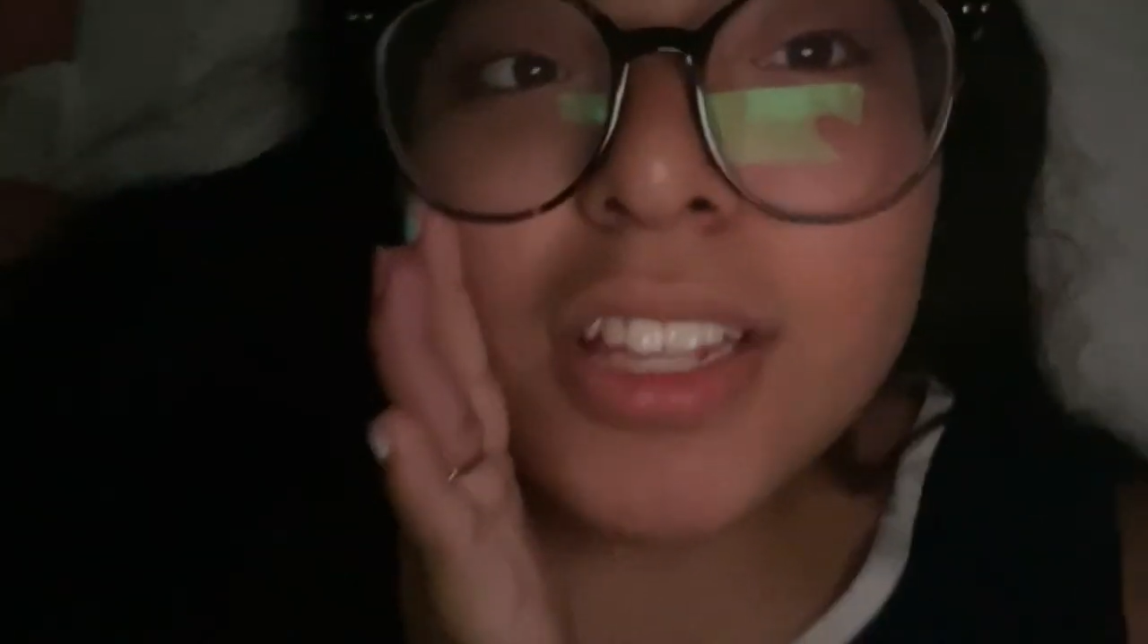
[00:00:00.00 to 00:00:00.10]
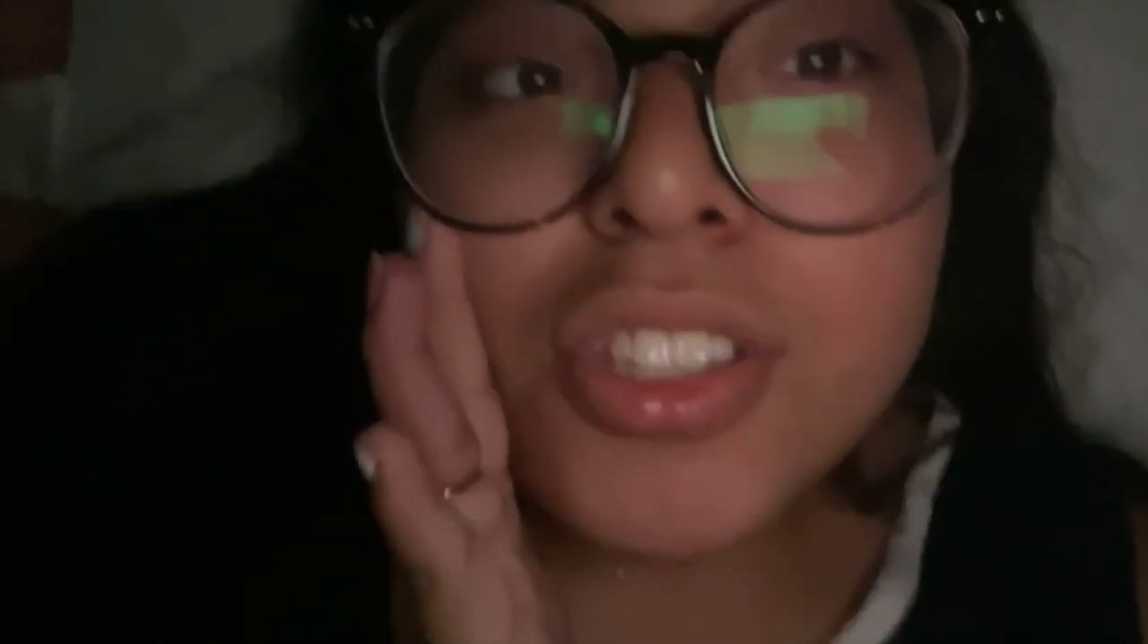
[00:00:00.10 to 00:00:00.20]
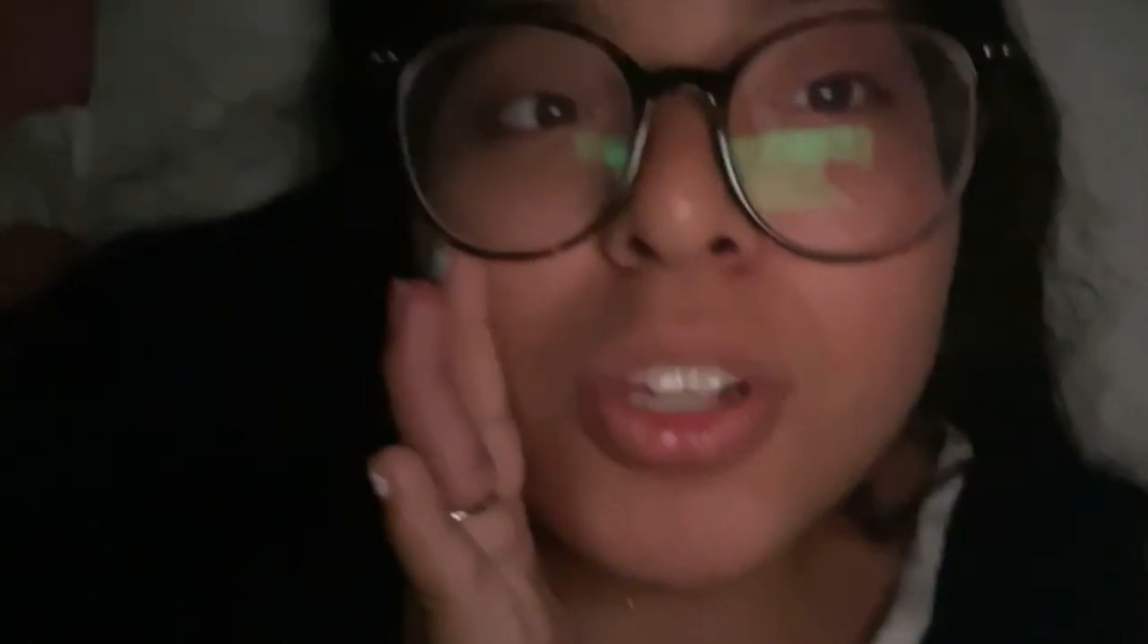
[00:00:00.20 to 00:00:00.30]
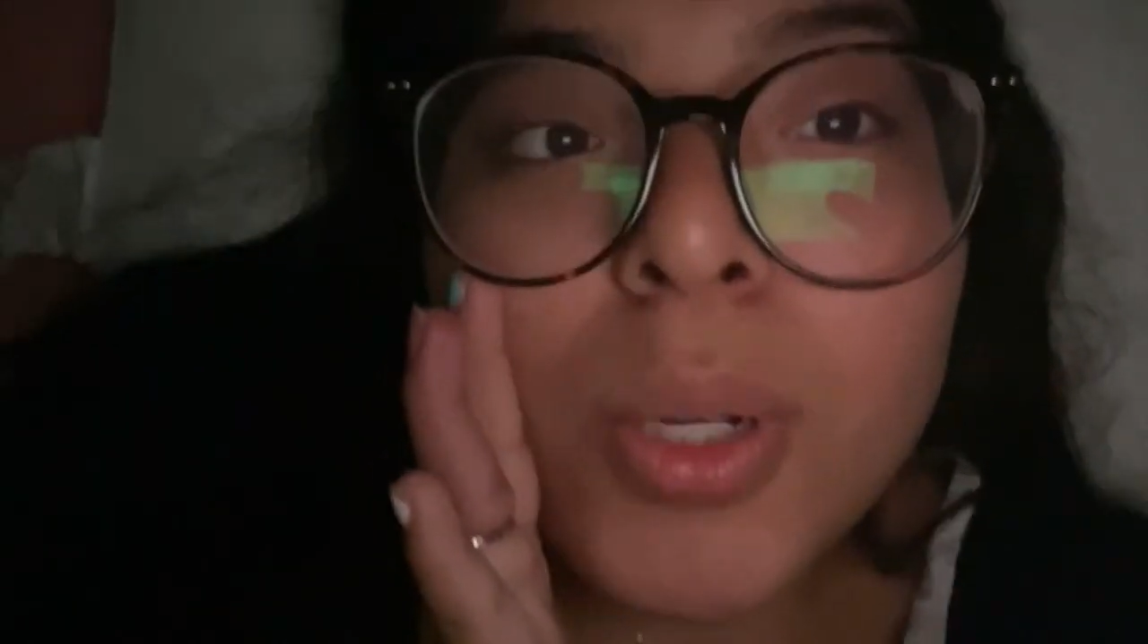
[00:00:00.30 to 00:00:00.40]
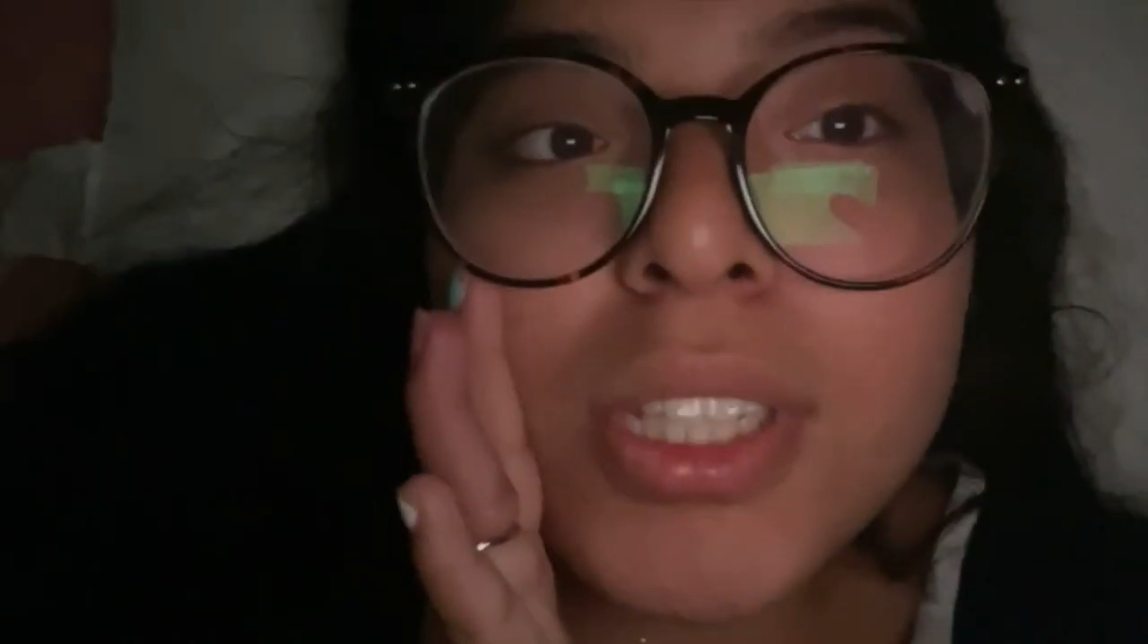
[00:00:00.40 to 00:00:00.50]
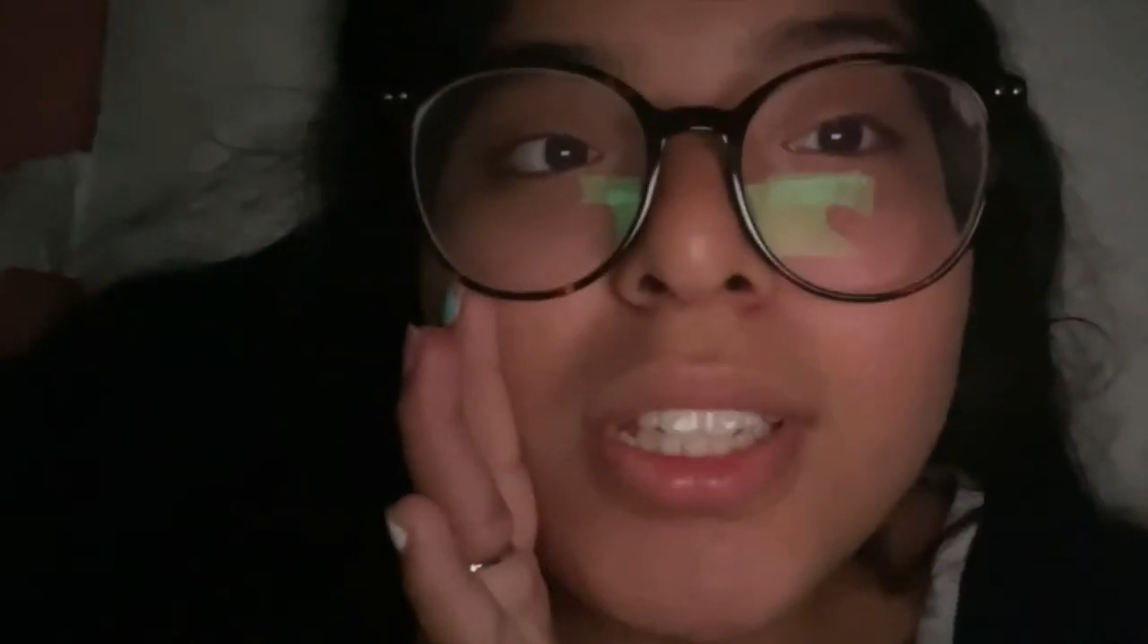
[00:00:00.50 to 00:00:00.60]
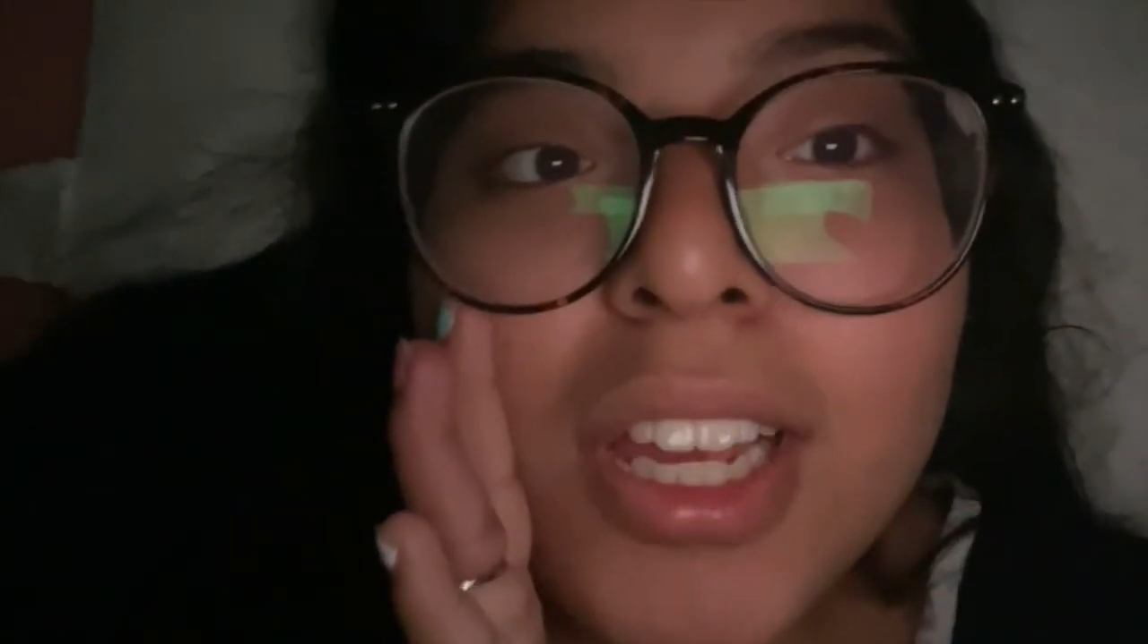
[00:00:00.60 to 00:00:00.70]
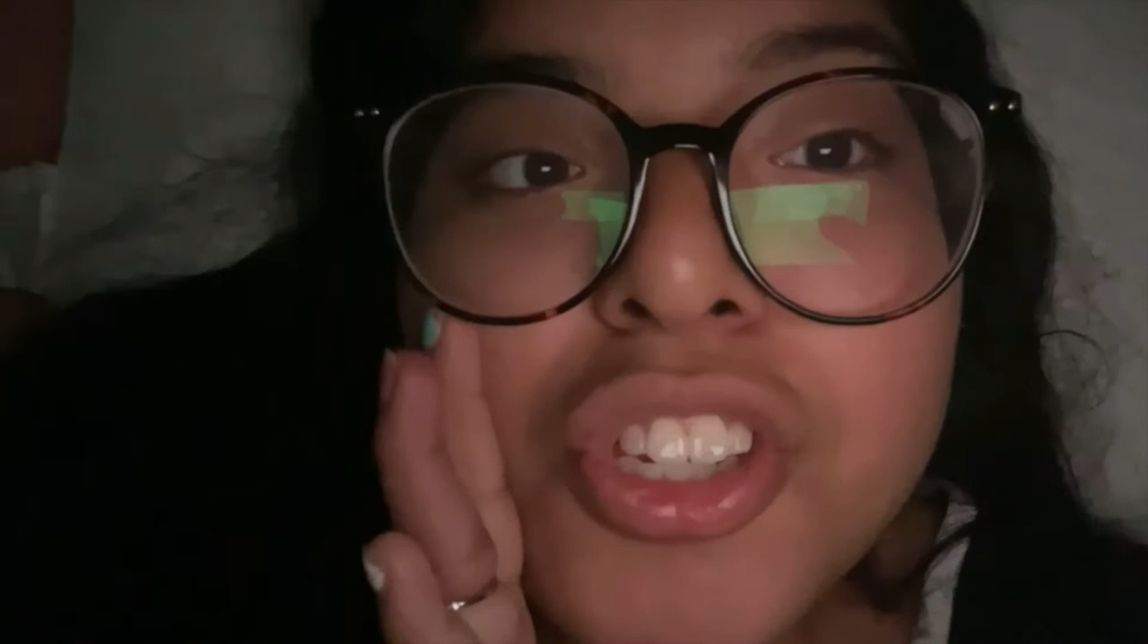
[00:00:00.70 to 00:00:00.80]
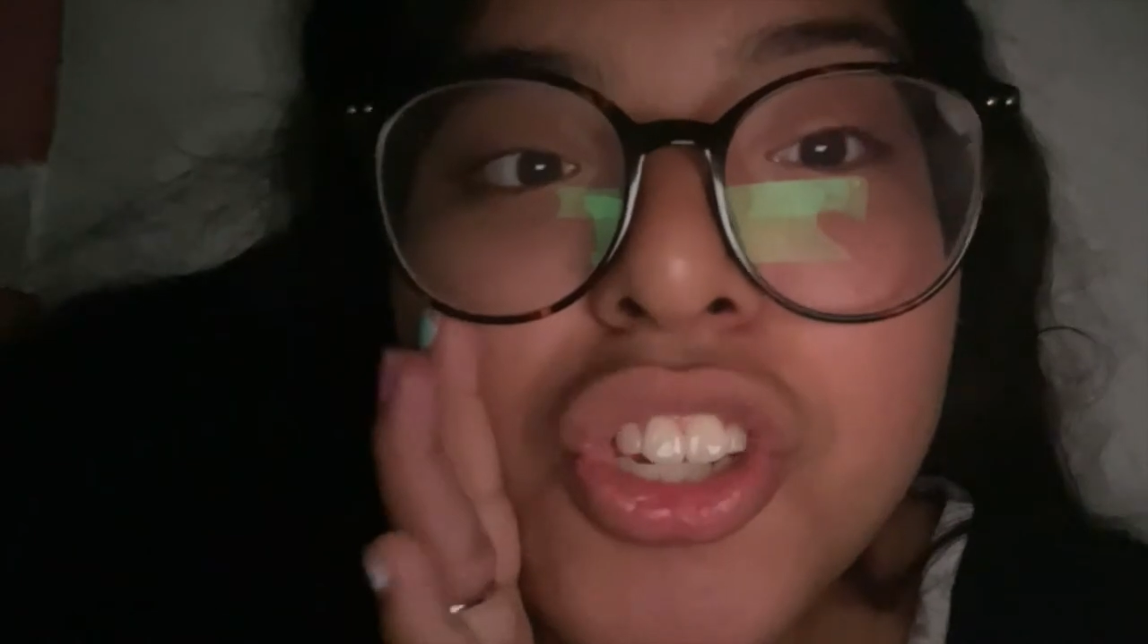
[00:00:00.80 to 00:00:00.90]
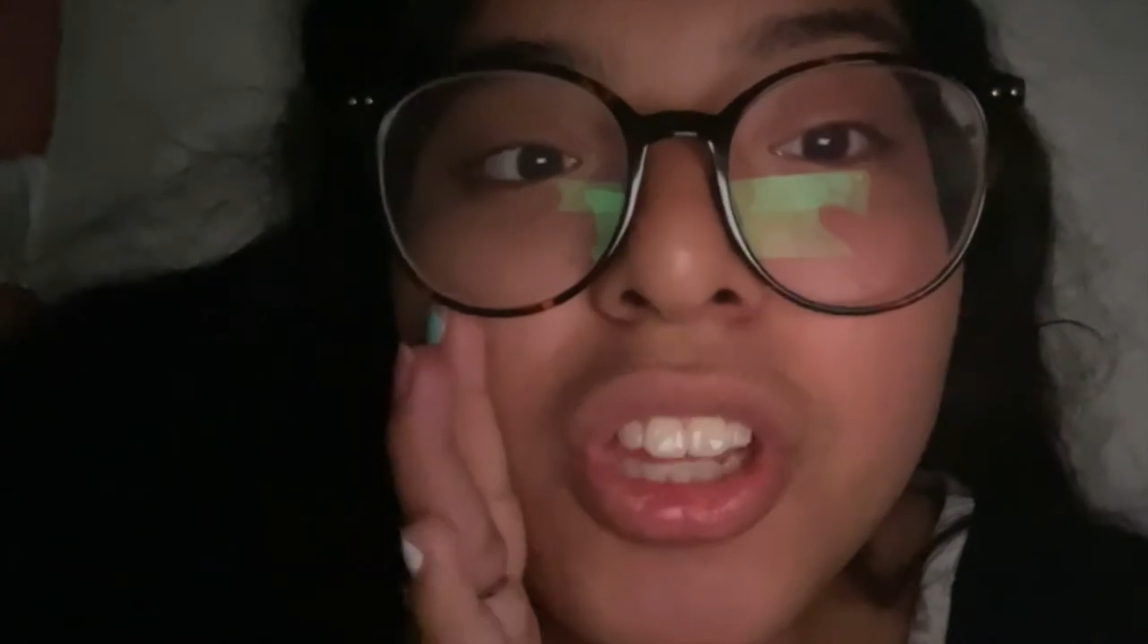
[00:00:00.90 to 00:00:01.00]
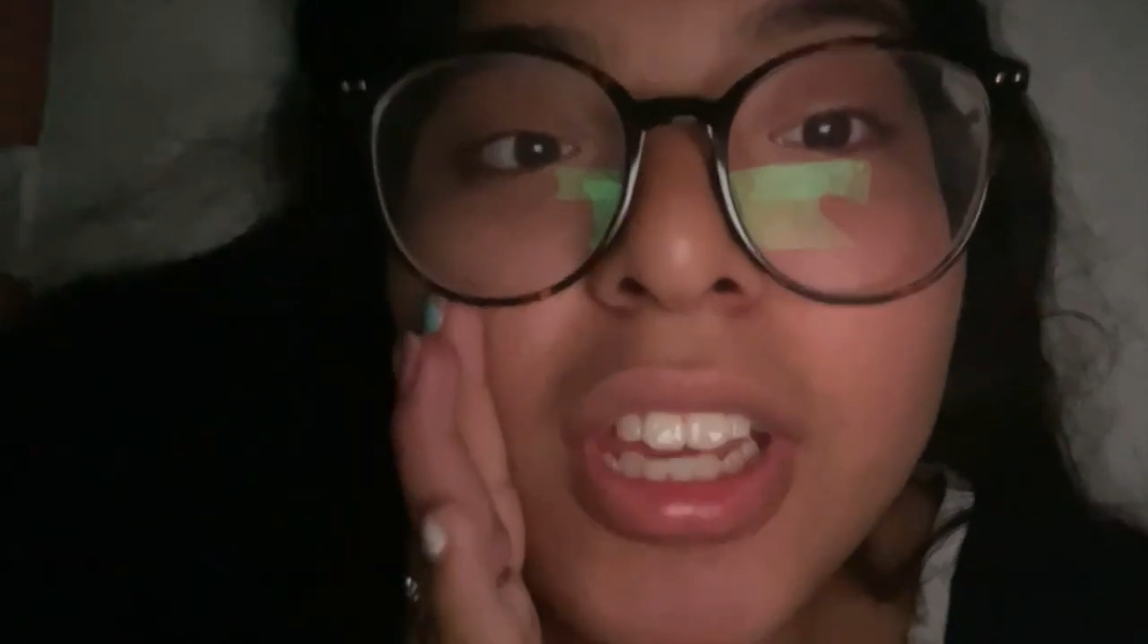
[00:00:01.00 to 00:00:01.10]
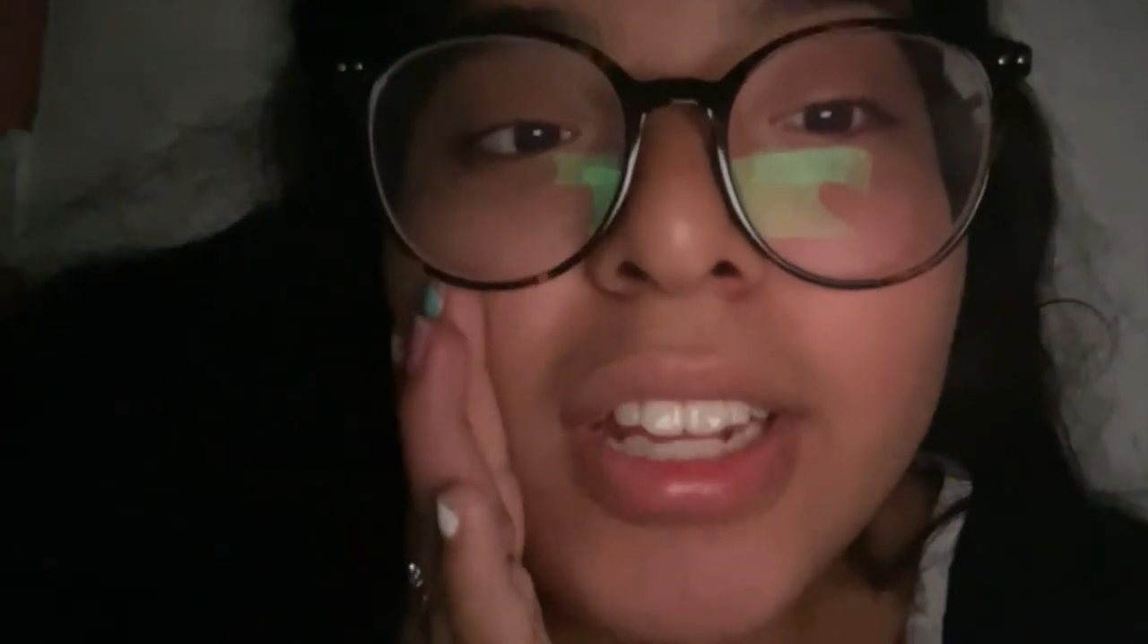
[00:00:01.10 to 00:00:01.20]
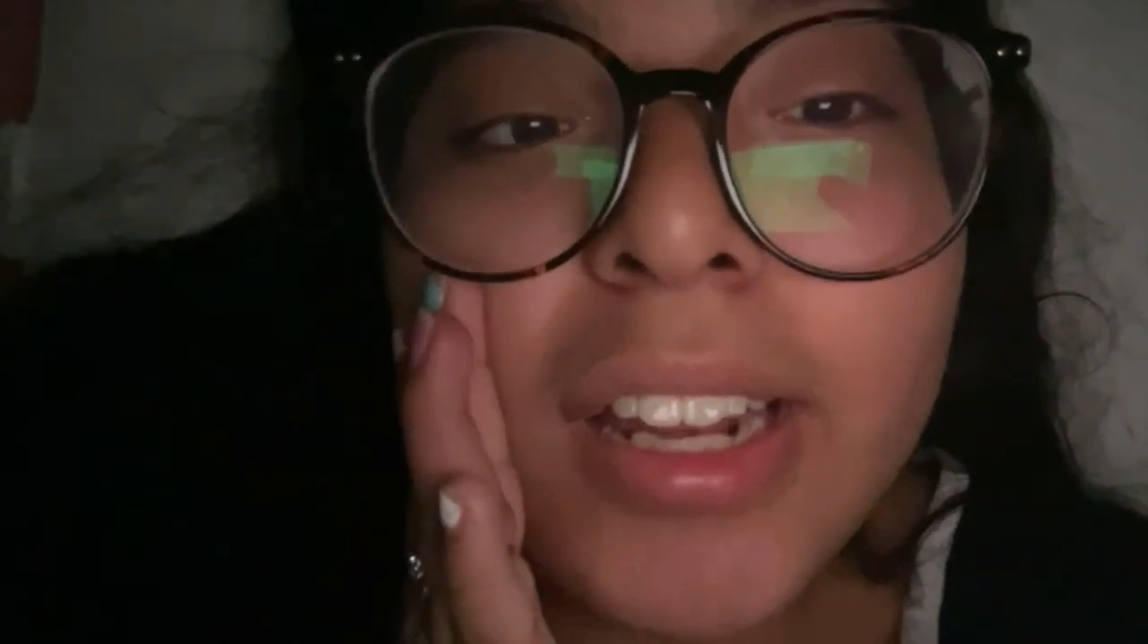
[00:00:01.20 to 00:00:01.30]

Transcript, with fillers: so it's actually